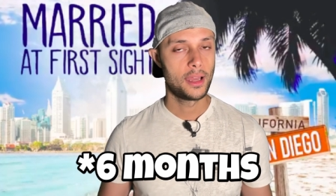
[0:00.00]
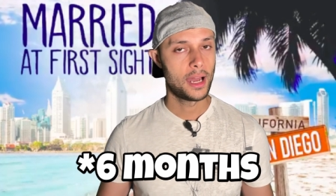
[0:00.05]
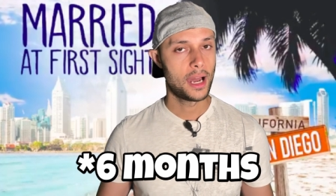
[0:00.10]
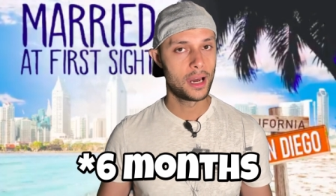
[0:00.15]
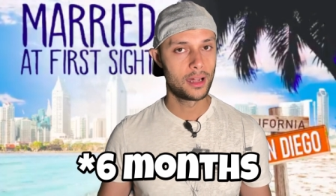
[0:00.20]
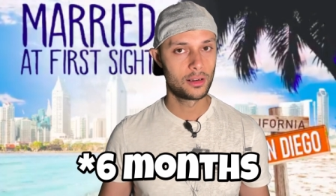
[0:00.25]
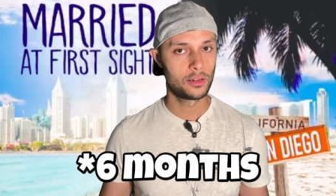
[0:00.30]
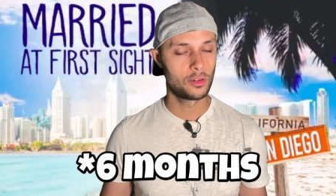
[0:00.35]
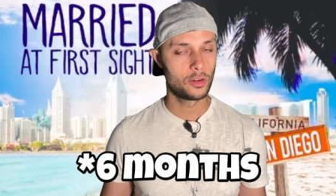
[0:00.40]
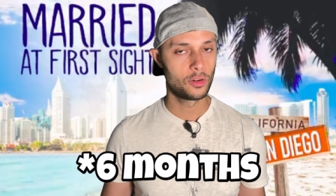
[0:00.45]

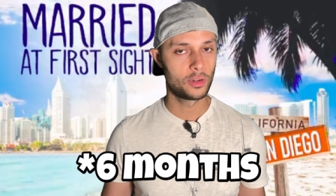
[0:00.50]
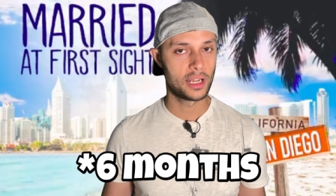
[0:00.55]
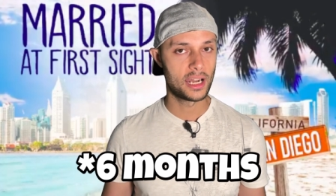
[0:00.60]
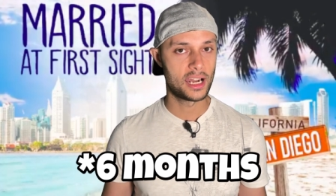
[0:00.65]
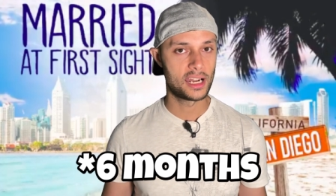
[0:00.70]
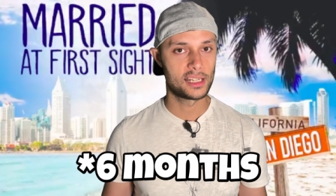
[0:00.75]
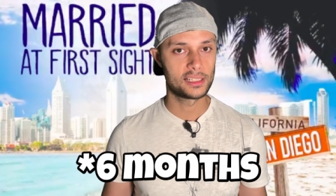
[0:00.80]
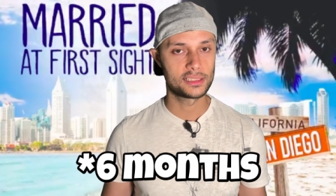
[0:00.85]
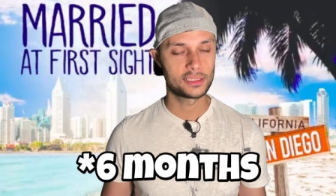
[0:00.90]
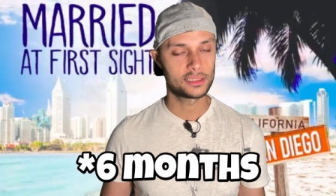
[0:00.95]
I don't know,
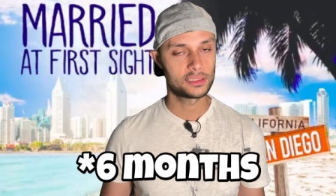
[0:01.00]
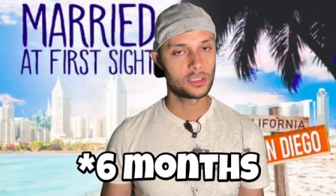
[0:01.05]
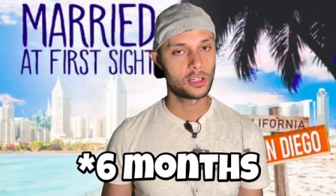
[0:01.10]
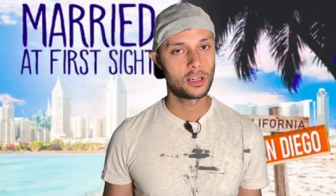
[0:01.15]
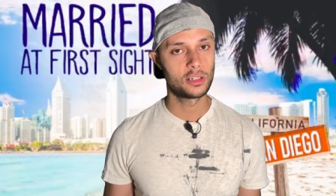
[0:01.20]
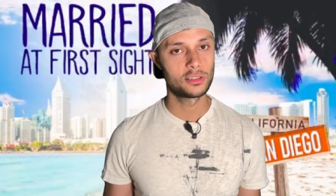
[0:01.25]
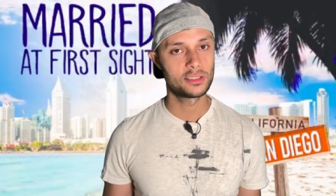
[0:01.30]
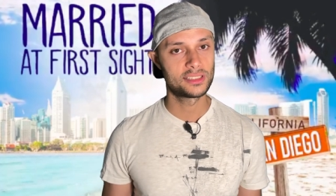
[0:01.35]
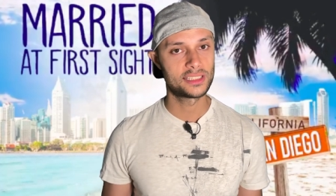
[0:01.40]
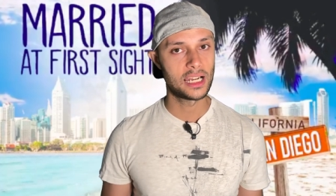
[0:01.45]
guys. It's
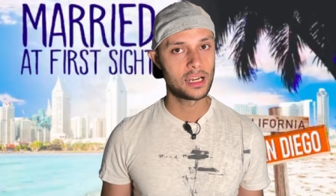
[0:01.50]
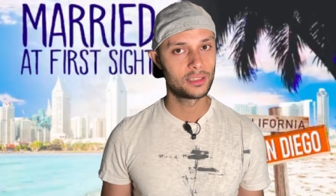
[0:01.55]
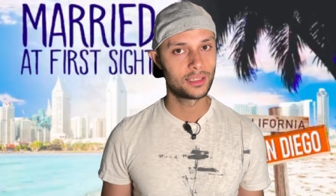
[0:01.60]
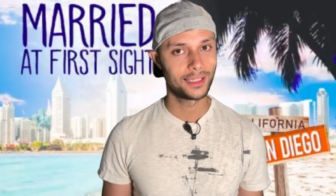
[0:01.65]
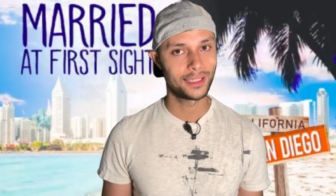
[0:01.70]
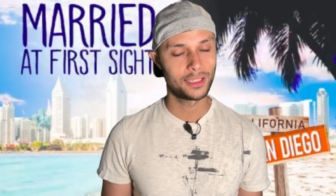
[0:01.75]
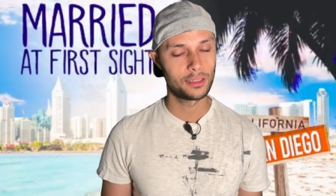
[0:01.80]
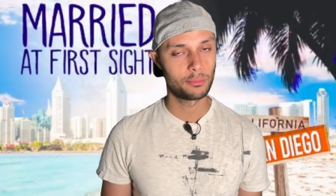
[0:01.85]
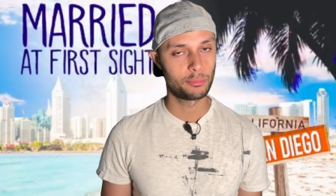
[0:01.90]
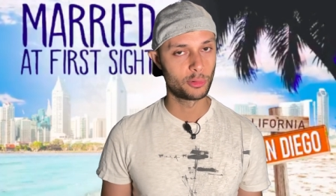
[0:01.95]
starting to sound
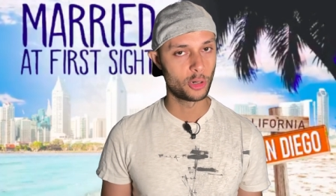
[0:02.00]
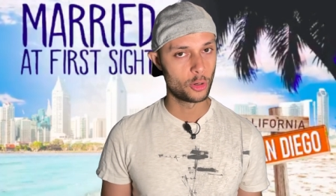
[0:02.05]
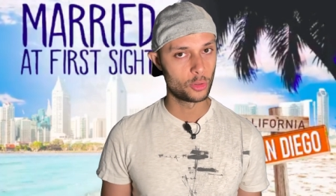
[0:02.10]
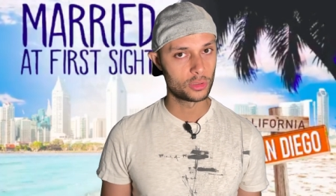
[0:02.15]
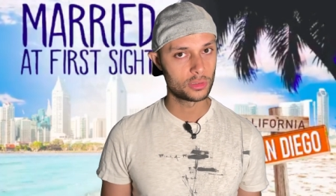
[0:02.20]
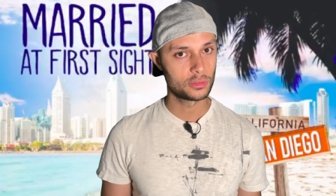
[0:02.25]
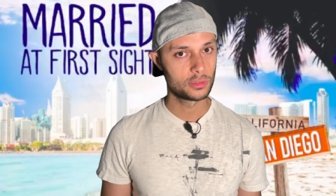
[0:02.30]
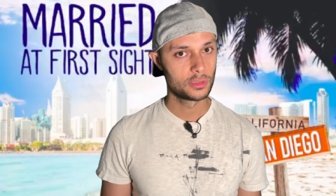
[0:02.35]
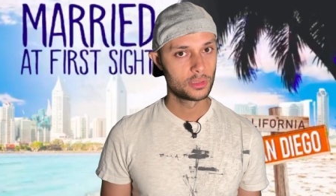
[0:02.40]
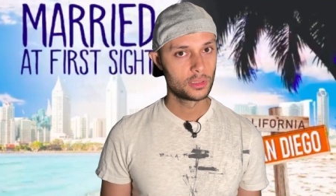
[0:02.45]
like he
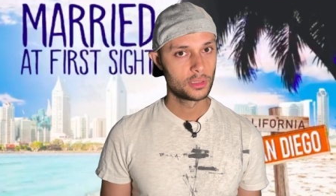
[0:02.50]
broke.